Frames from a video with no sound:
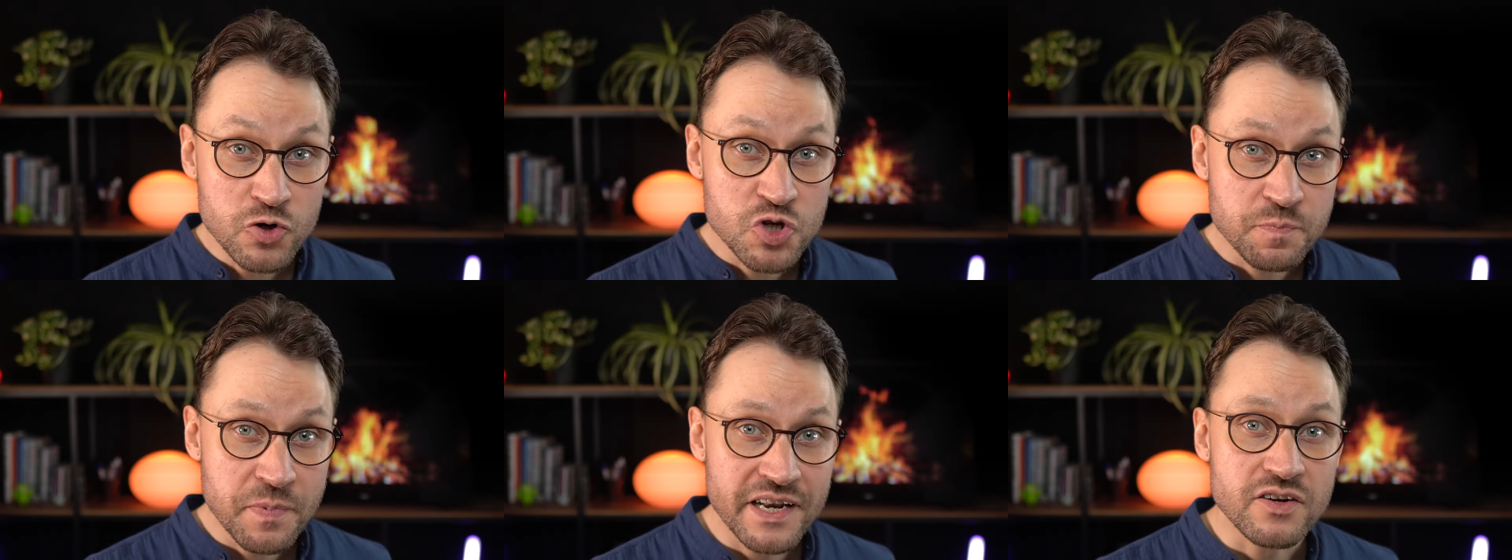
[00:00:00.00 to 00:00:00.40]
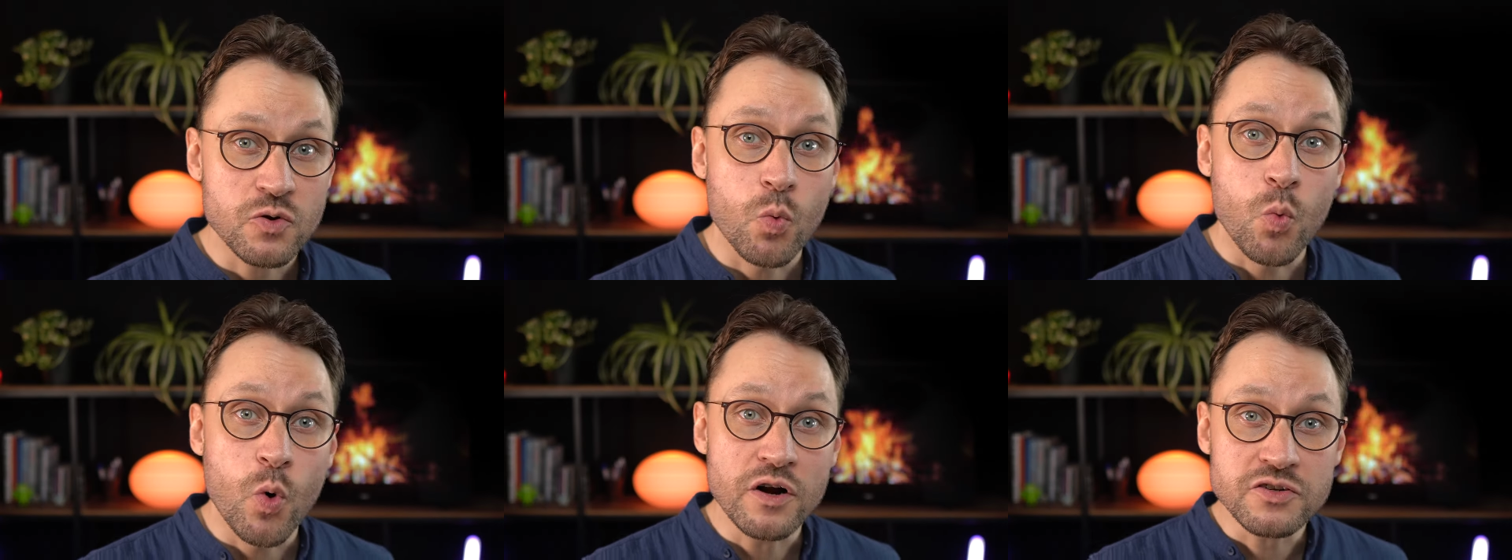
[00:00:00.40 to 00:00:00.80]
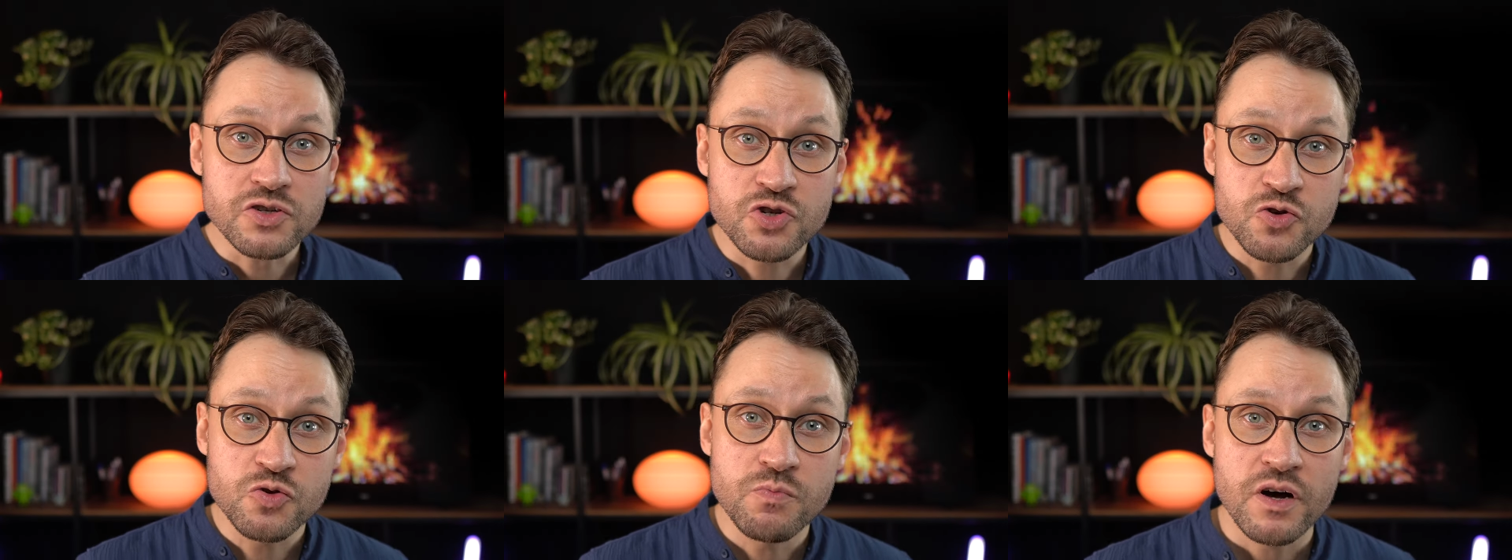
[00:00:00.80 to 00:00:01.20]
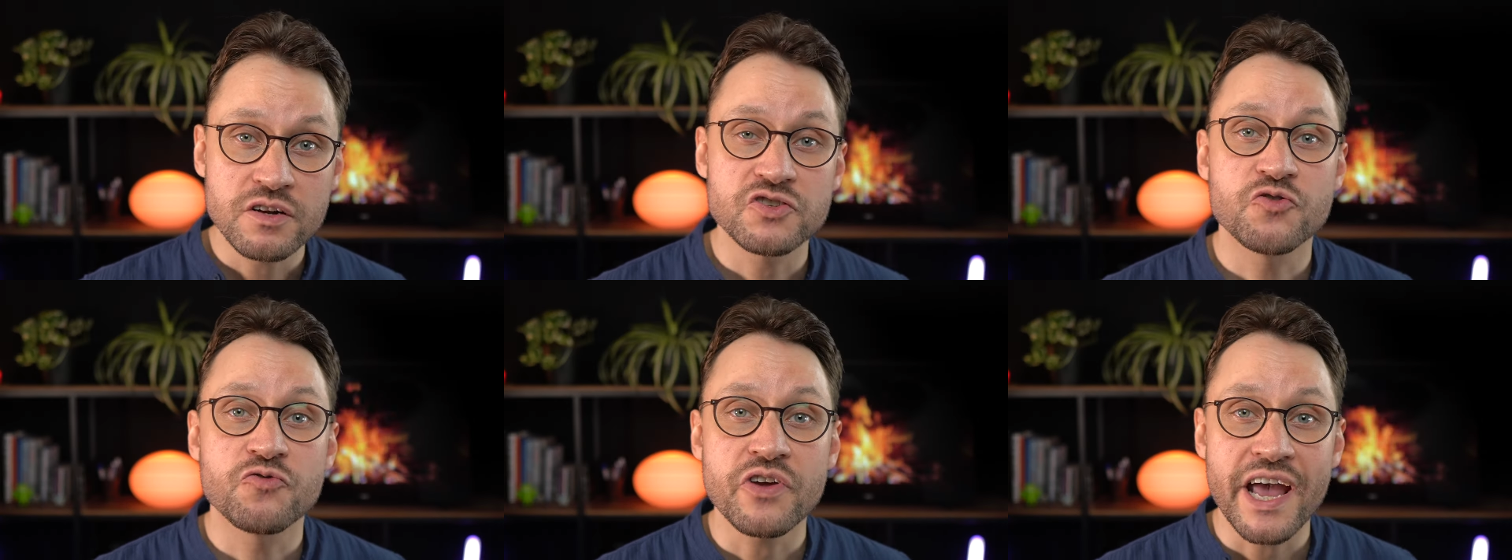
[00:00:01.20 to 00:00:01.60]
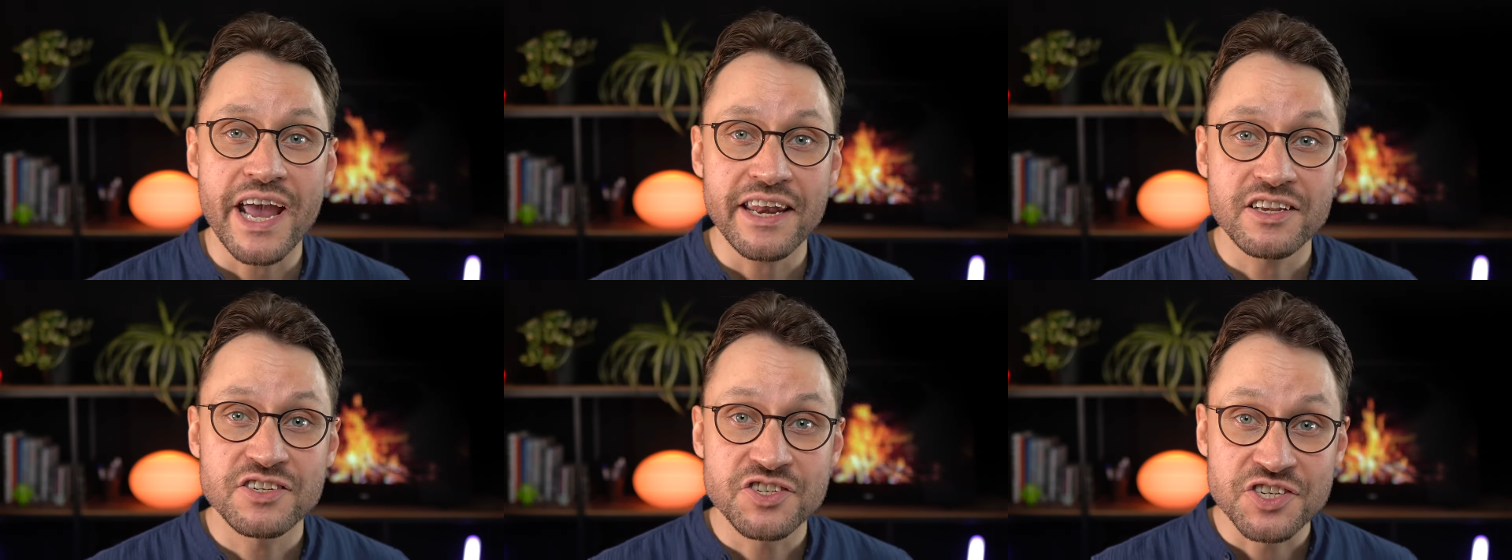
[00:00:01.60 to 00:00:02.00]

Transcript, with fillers: you spend one to two months creating